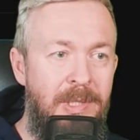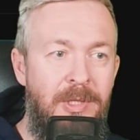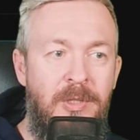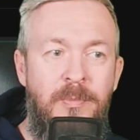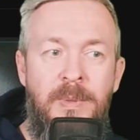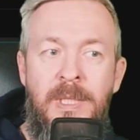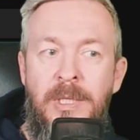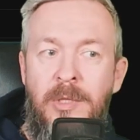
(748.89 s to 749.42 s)

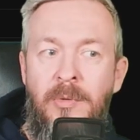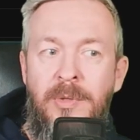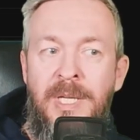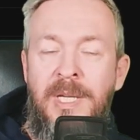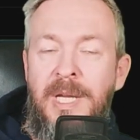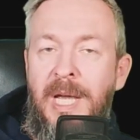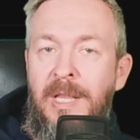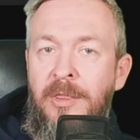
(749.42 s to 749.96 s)
not be
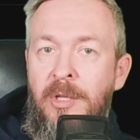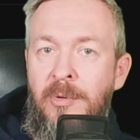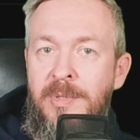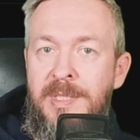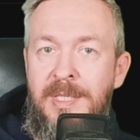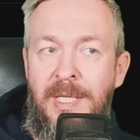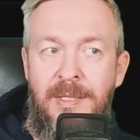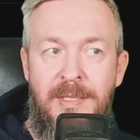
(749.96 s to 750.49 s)
looking at
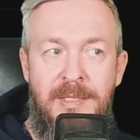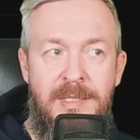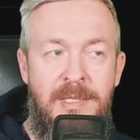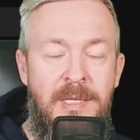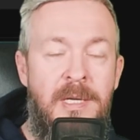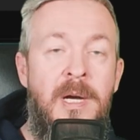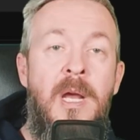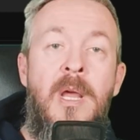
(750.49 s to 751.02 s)
those settings
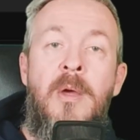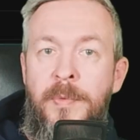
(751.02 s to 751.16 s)
here.